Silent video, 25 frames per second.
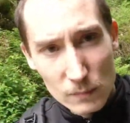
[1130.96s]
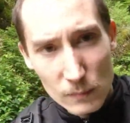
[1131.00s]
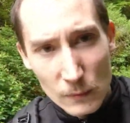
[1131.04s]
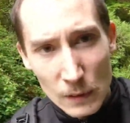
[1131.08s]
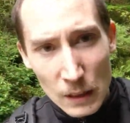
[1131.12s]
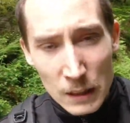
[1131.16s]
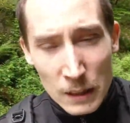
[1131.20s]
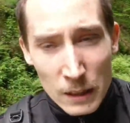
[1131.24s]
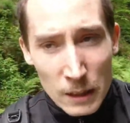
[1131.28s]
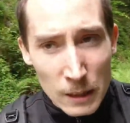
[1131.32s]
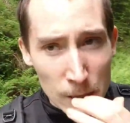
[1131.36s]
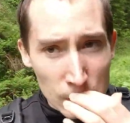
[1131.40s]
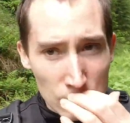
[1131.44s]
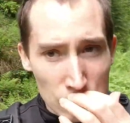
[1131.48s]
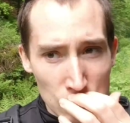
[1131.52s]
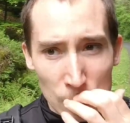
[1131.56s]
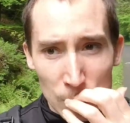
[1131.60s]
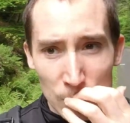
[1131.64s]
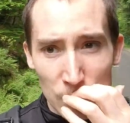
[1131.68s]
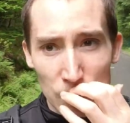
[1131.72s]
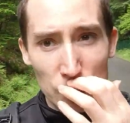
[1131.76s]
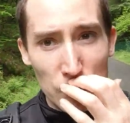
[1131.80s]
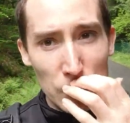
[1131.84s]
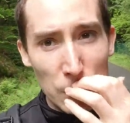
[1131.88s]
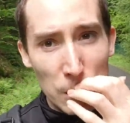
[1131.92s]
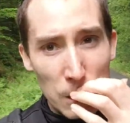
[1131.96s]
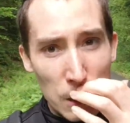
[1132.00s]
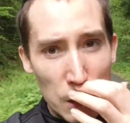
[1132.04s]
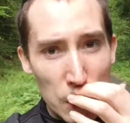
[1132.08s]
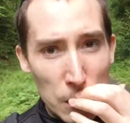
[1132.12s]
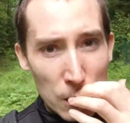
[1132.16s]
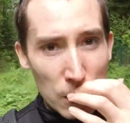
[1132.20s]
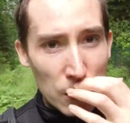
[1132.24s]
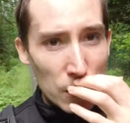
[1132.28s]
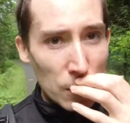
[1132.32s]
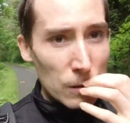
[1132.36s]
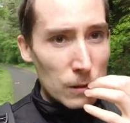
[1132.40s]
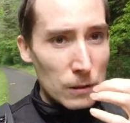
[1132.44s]
And
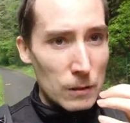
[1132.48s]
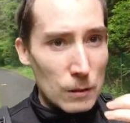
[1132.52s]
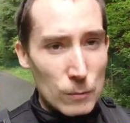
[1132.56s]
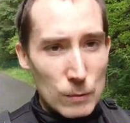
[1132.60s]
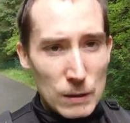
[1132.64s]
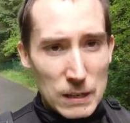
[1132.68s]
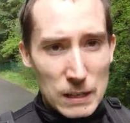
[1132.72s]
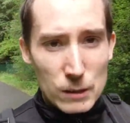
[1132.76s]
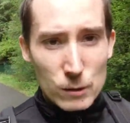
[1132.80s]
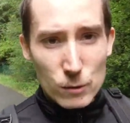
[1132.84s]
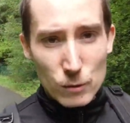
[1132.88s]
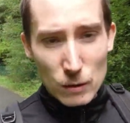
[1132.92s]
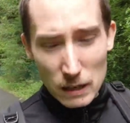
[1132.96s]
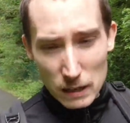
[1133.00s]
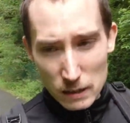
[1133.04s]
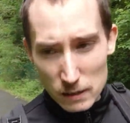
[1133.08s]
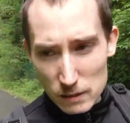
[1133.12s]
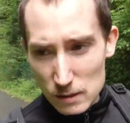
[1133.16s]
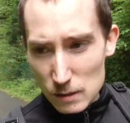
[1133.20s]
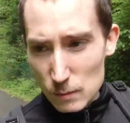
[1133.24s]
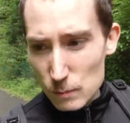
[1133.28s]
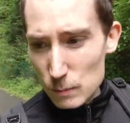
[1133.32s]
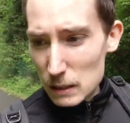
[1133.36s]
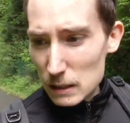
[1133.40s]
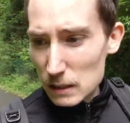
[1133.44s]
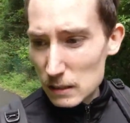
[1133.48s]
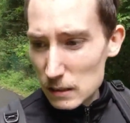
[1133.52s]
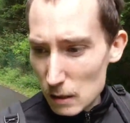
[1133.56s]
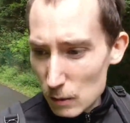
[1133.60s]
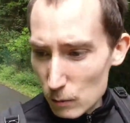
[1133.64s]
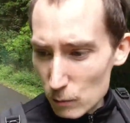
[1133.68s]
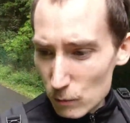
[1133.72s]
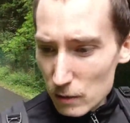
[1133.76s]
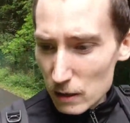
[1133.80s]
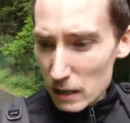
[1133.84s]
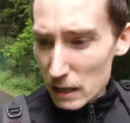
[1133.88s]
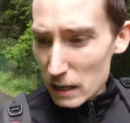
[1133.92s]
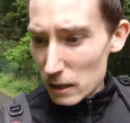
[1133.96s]
the racetrack is a bit
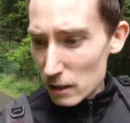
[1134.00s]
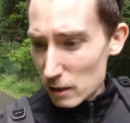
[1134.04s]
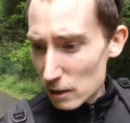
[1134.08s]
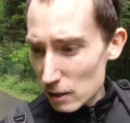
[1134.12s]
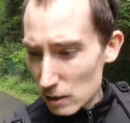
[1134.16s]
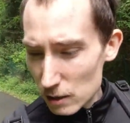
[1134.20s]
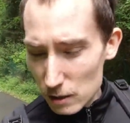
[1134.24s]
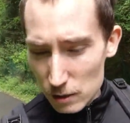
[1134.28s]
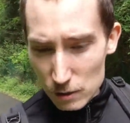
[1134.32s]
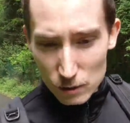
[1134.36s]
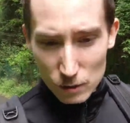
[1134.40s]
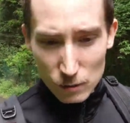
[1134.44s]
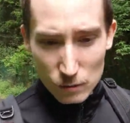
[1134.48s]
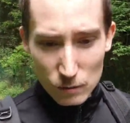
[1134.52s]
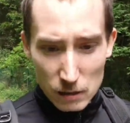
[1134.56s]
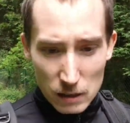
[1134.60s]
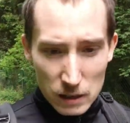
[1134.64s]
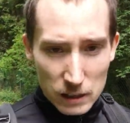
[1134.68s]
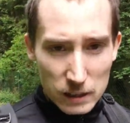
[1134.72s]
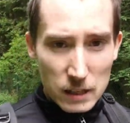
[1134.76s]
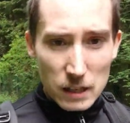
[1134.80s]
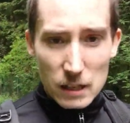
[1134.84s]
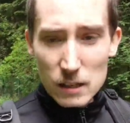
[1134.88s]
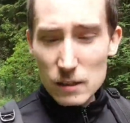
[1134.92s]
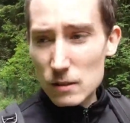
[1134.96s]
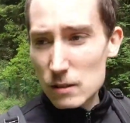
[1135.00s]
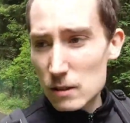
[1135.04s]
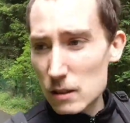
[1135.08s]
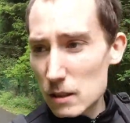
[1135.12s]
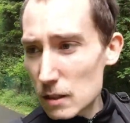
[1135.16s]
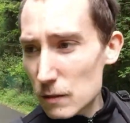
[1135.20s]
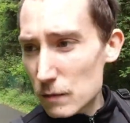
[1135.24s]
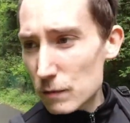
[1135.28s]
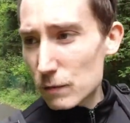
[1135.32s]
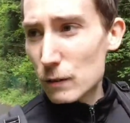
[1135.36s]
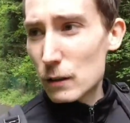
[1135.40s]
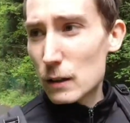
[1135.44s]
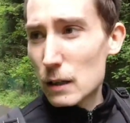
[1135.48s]
down there, so I can't see
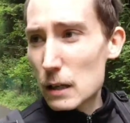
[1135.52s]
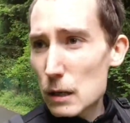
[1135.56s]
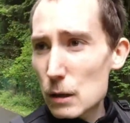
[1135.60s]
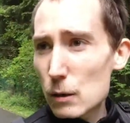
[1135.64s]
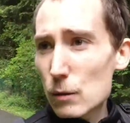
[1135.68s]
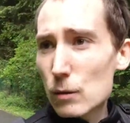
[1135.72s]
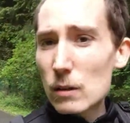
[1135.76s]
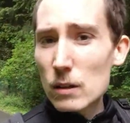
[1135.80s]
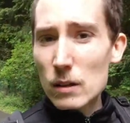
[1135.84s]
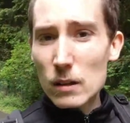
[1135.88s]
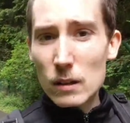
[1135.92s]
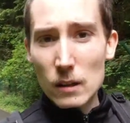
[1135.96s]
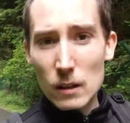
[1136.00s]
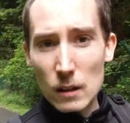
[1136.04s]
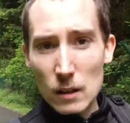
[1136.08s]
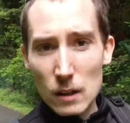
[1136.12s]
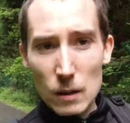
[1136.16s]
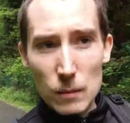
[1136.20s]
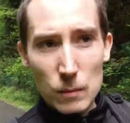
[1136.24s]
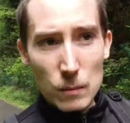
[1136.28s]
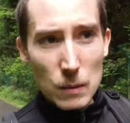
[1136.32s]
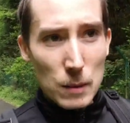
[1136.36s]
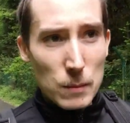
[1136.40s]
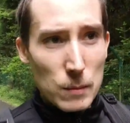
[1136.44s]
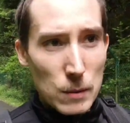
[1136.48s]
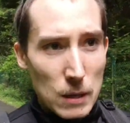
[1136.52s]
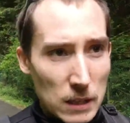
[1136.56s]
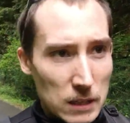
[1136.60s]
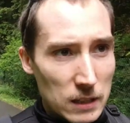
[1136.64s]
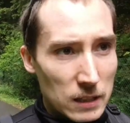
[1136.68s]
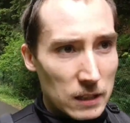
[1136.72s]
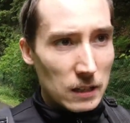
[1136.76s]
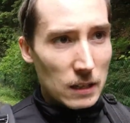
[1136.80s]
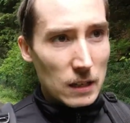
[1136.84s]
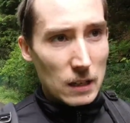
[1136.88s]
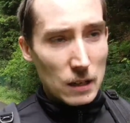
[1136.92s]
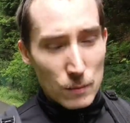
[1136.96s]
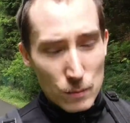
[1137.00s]
it for now. Maybe I
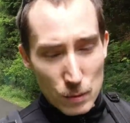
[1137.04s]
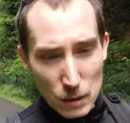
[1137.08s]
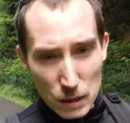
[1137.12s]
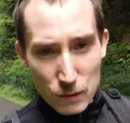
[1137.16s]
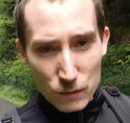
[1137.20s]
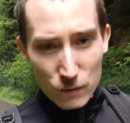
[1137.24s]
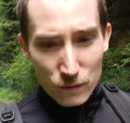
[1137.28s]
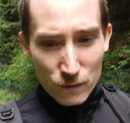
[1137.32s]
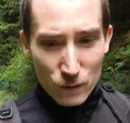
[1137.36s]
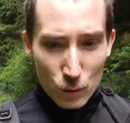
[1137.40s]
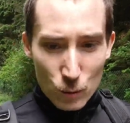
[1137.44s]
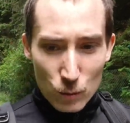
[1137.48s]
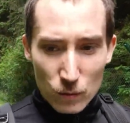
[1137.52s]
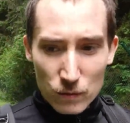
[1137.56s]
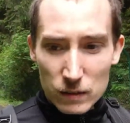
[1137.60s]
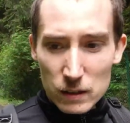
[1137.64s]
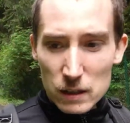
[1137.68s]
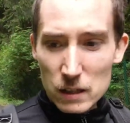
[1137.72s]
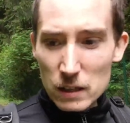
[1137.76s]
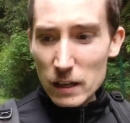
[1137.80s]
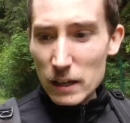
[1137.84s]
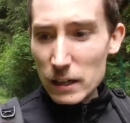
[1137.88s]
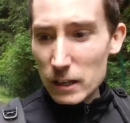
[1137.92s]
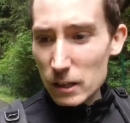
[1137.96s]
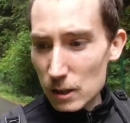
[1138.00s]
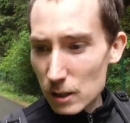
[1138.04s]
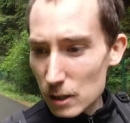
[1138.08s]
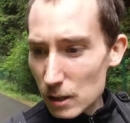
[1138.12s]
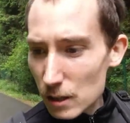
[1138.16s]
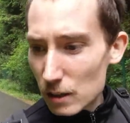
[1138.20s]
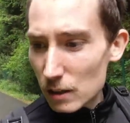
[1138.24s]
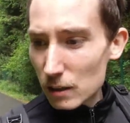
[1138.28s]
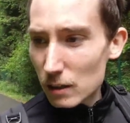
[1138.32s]
can get a better view of it later.